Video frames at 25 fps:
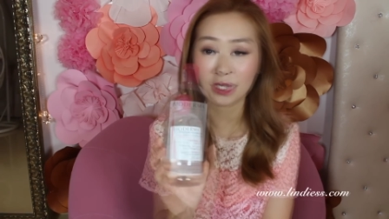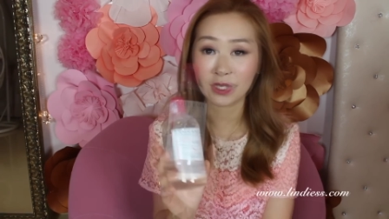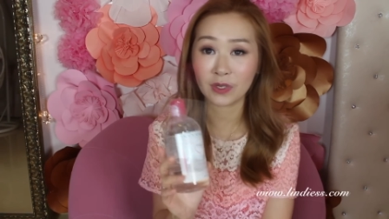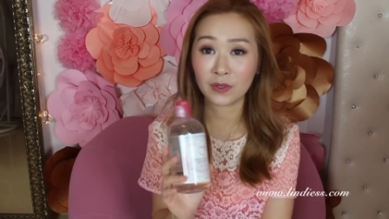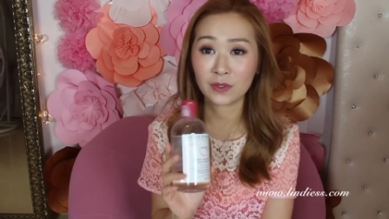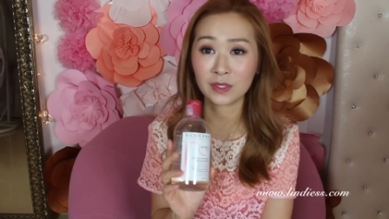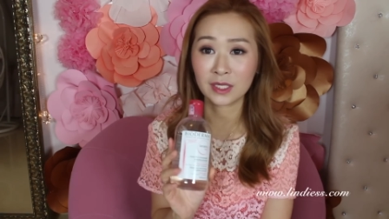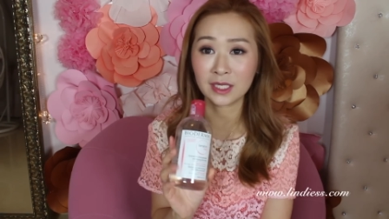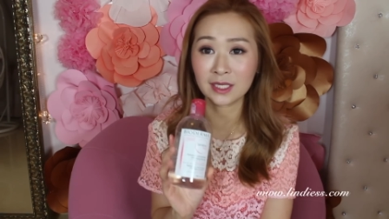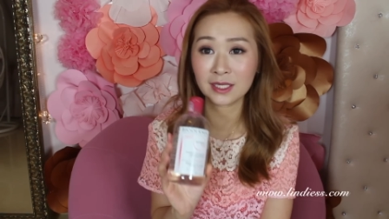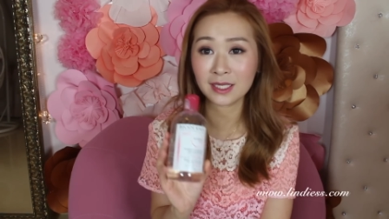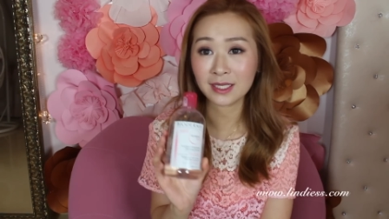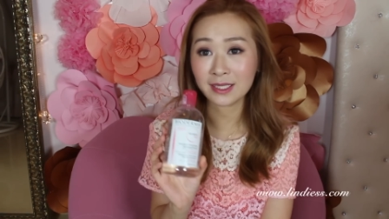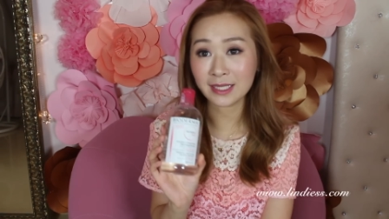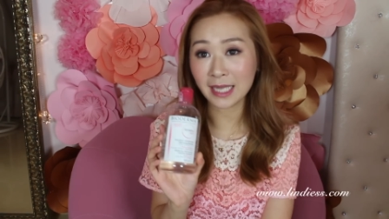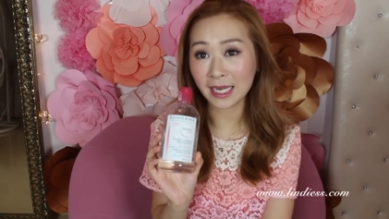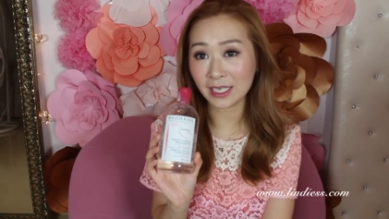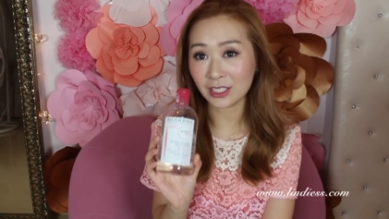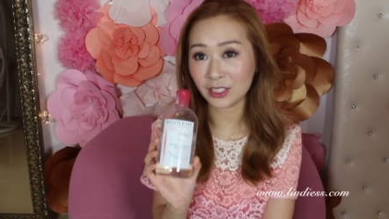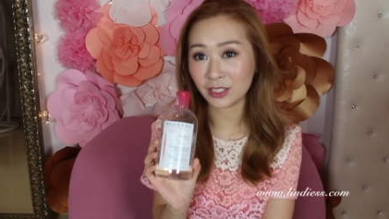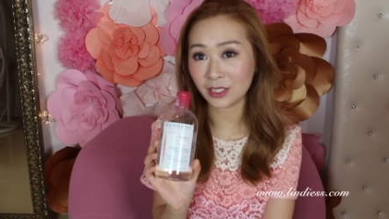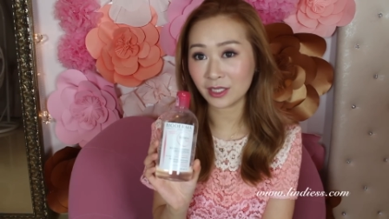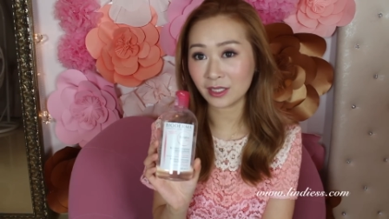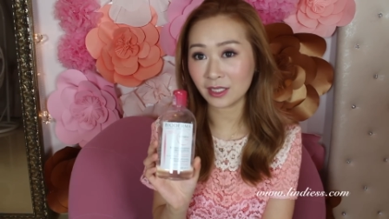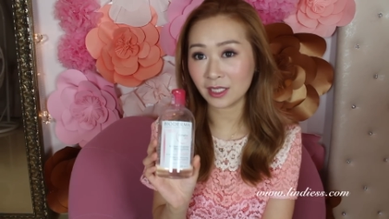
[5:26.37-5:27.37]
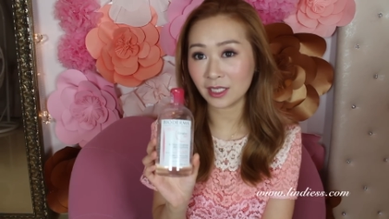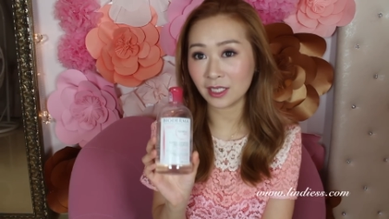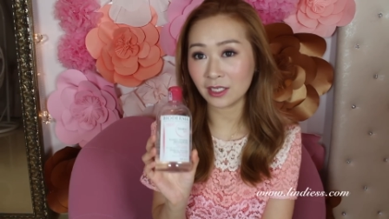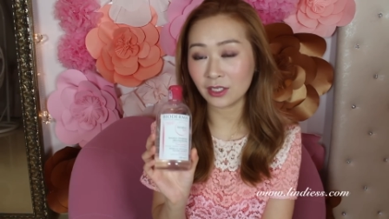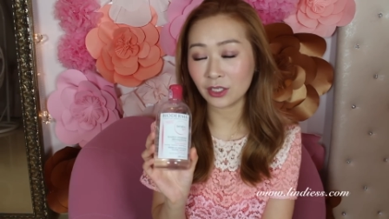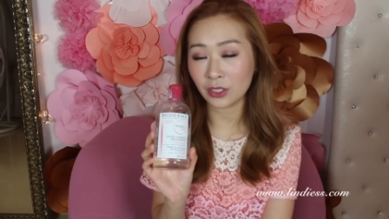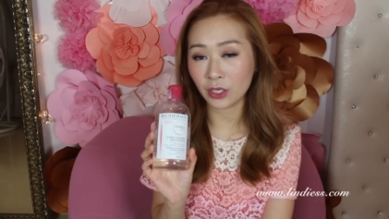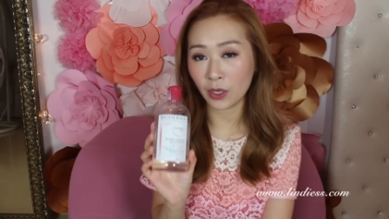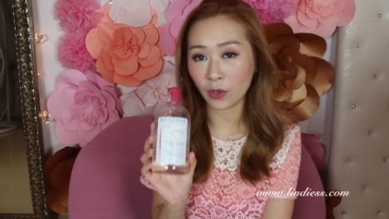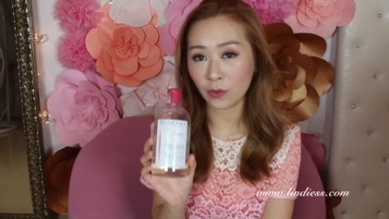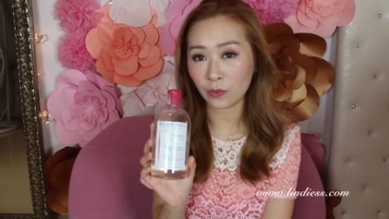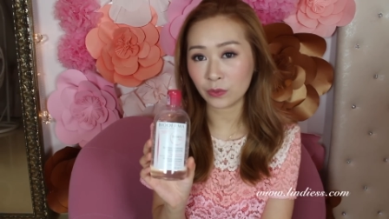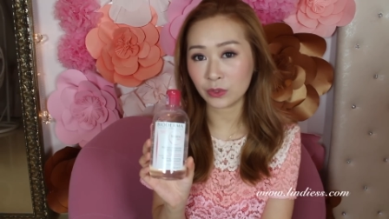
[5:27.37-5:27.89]
So this is actually
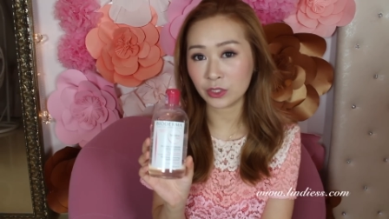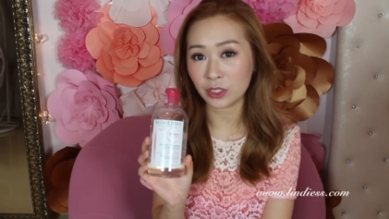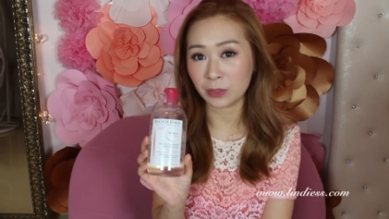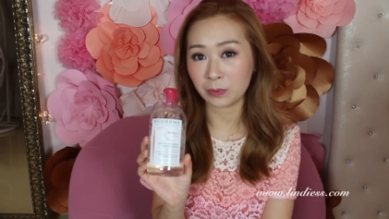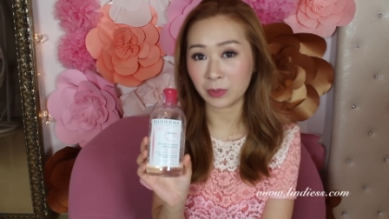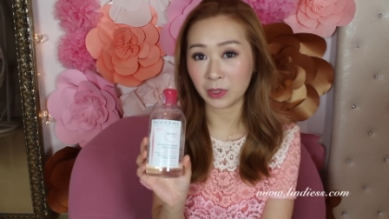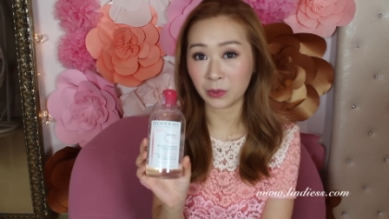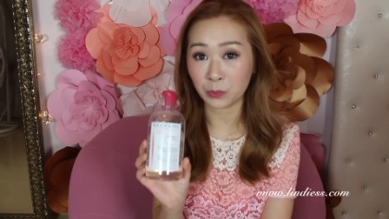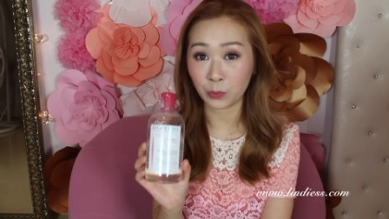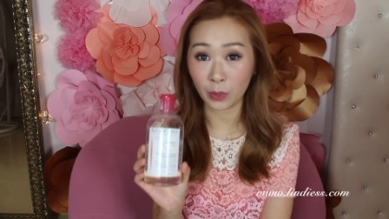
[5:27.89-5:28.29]
known to be